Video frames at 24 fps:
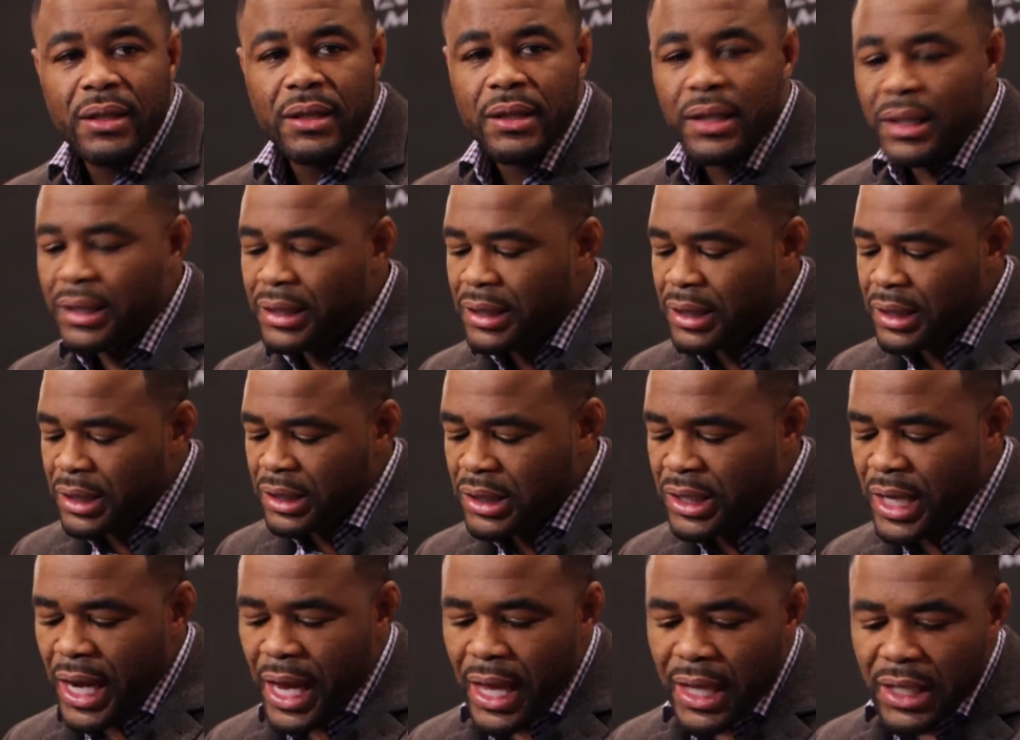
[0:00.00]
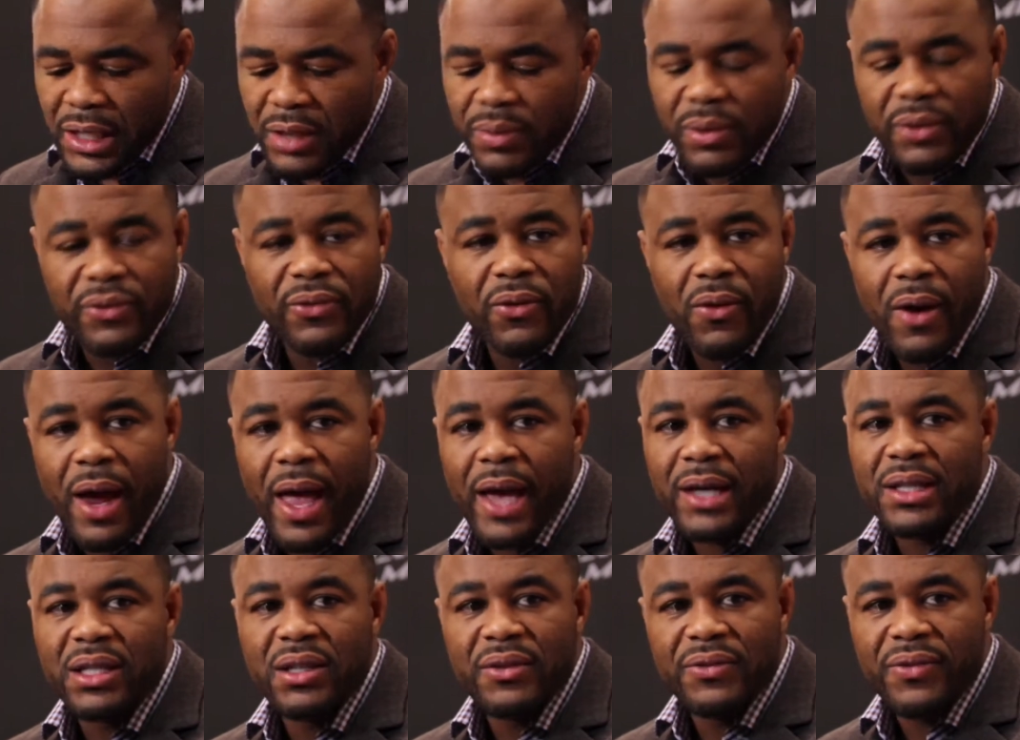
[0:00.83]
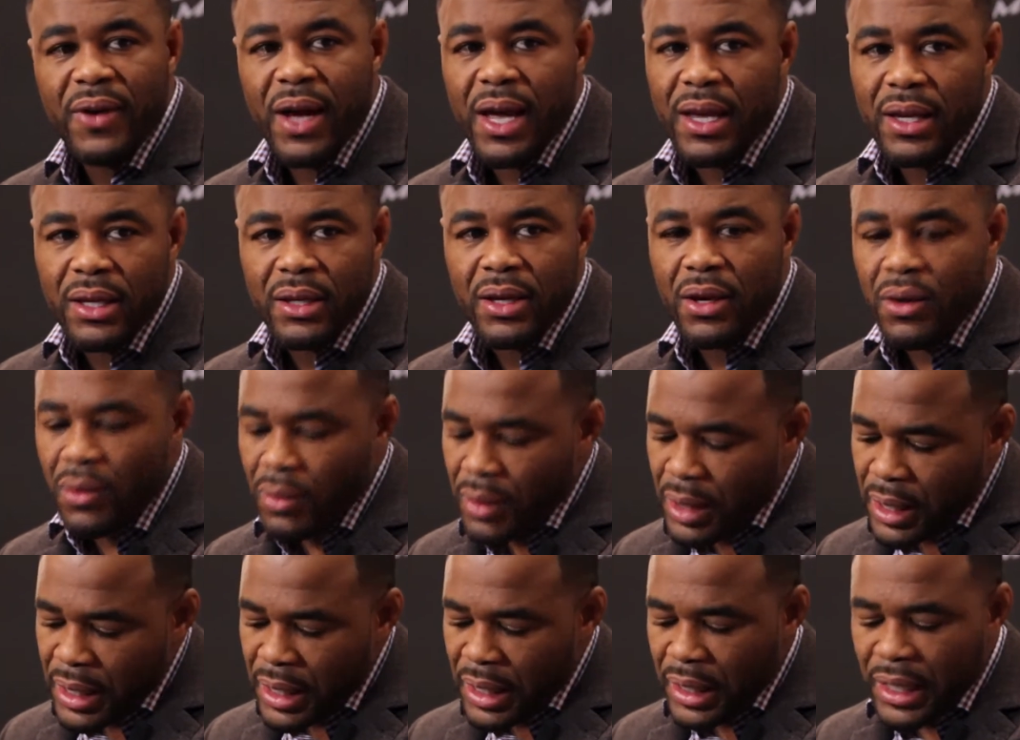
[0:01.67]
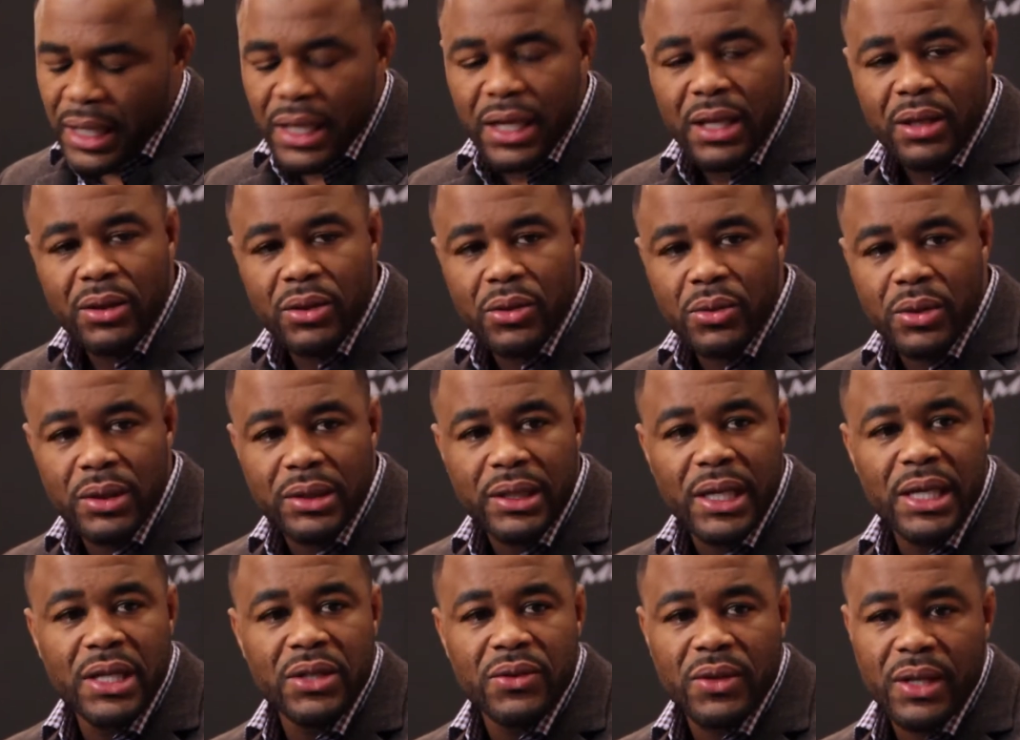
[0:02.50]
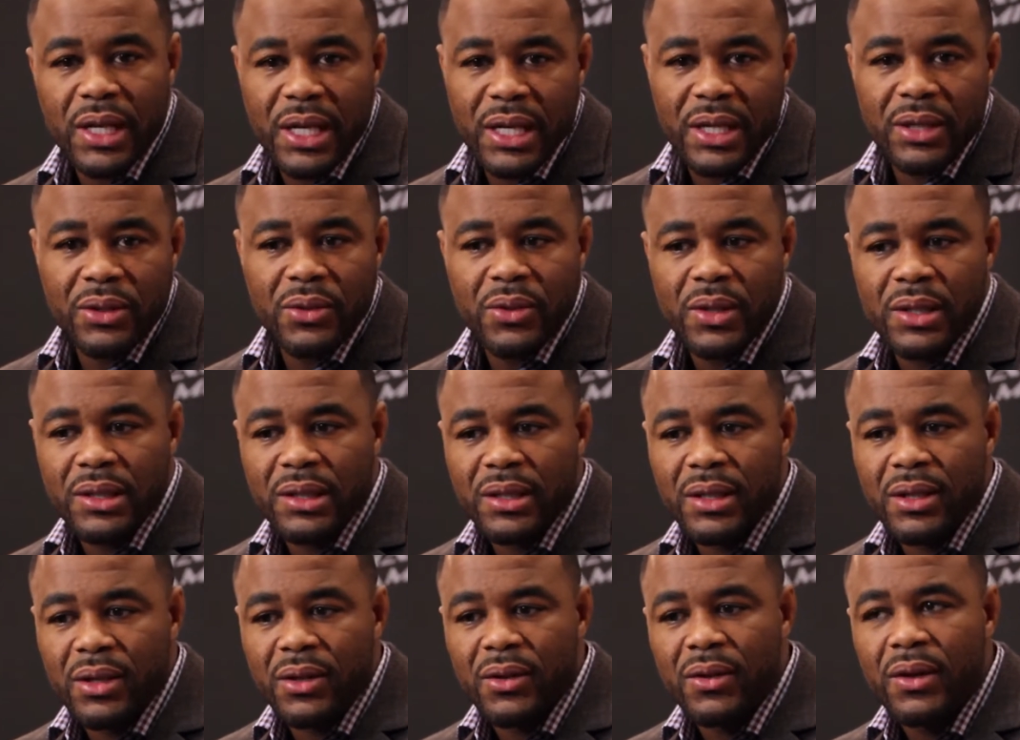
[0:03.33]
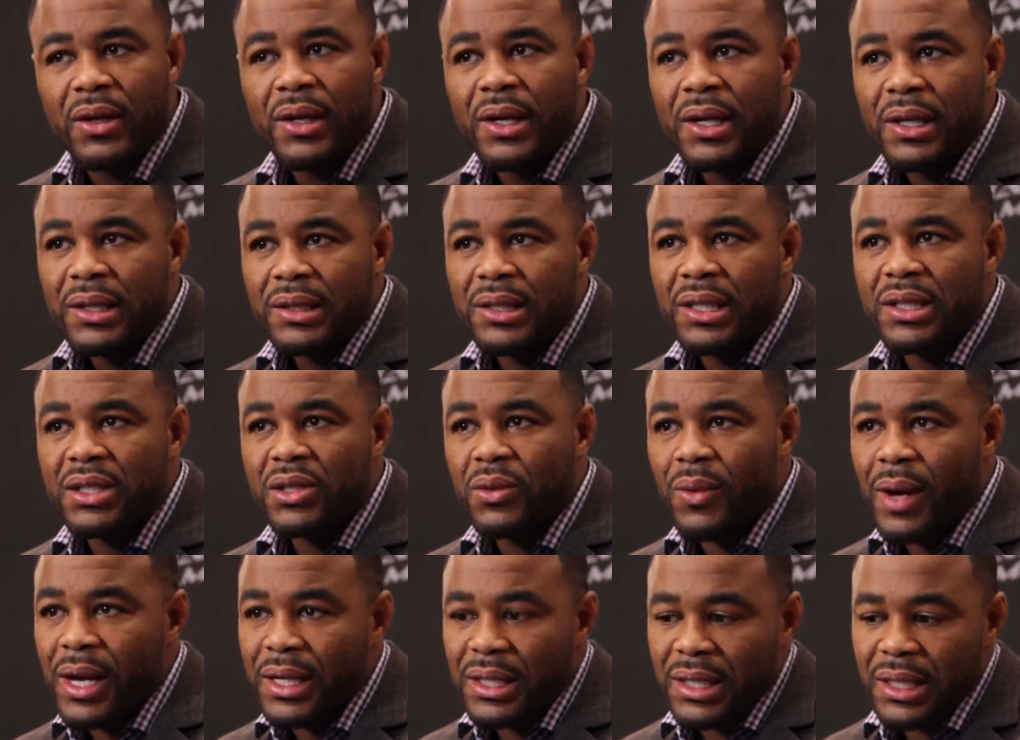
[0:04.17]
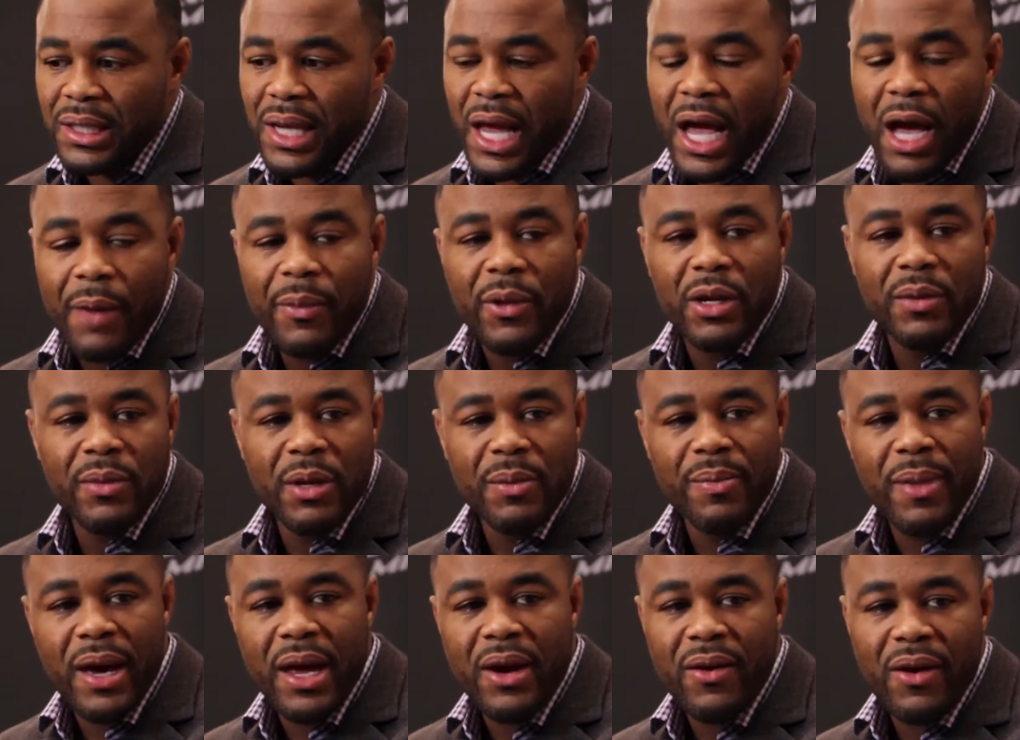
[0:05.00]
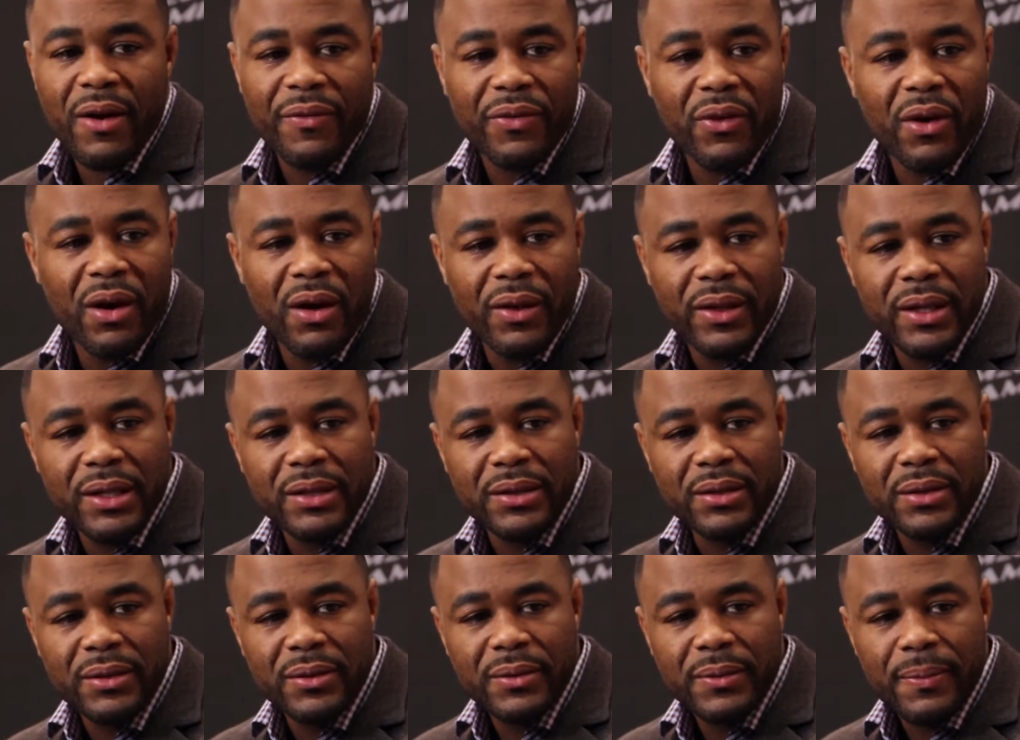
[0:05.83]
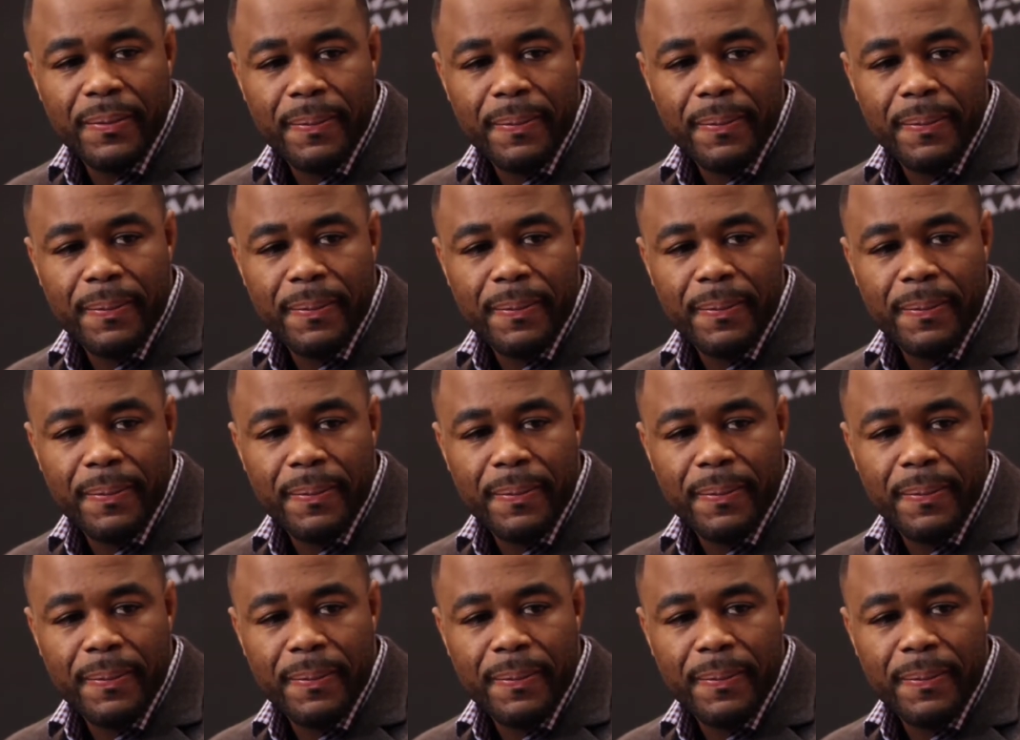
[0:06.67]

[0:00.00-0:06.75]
This challenge before I actually fight, you know, getting through this injury, getting through this little situation. Now I'm going to be better after all this.